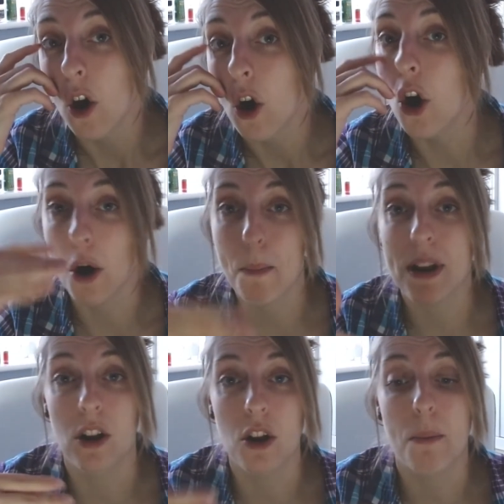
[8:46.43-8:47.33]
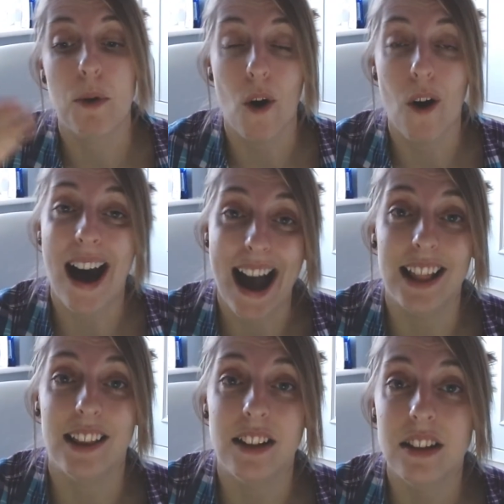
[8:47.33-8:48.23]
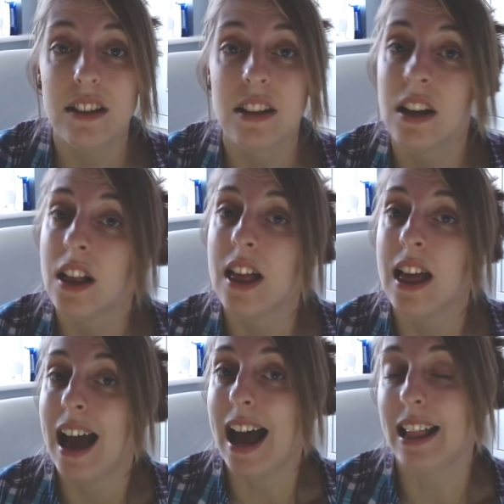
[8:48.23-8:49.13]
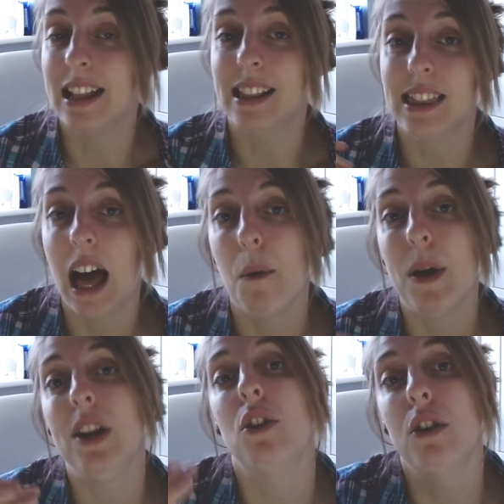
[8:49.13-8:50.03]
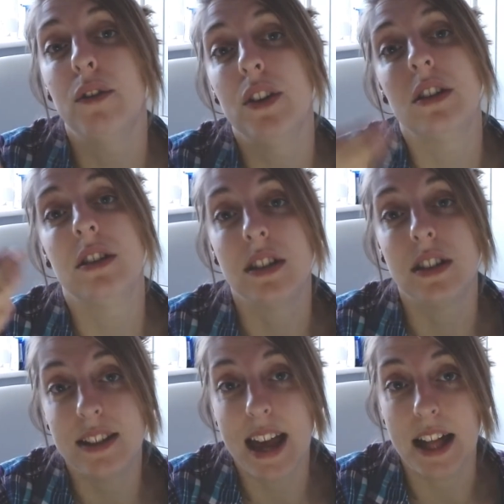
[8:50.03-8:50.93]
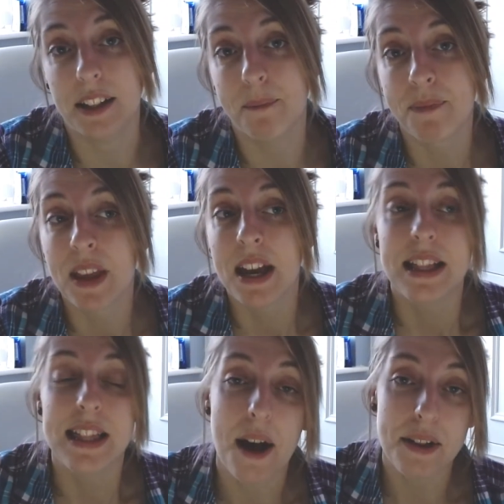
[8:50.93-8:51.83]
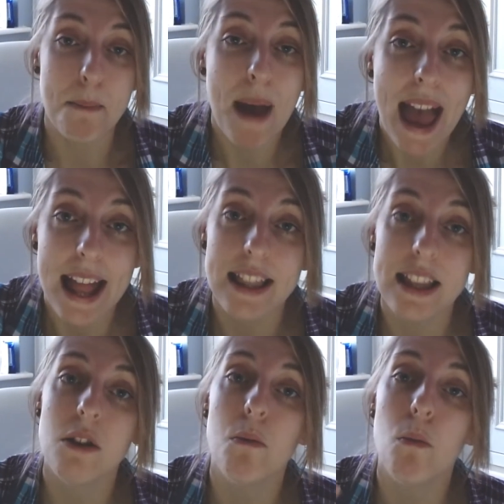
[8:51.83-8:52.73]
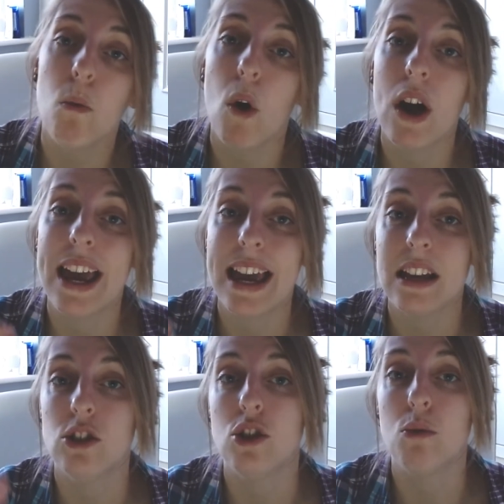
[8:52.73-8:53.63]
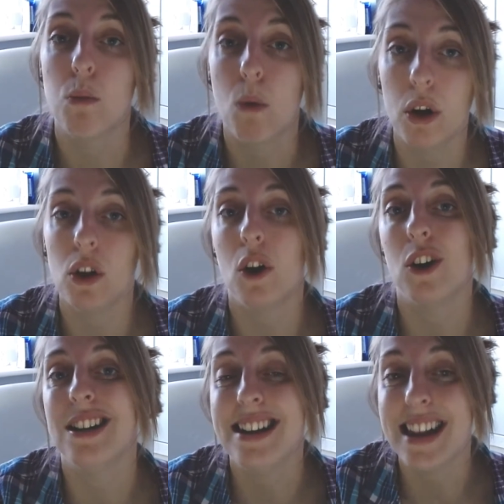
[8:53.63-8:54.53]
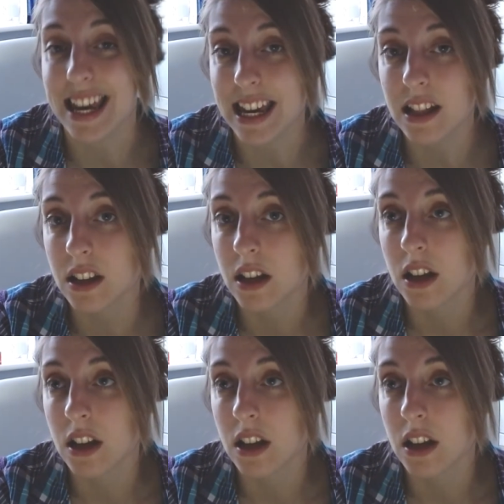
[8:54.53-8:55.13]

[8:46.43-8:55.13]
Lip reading: opening up your island and allowing others to sell. Now, depending on what it is you want or need,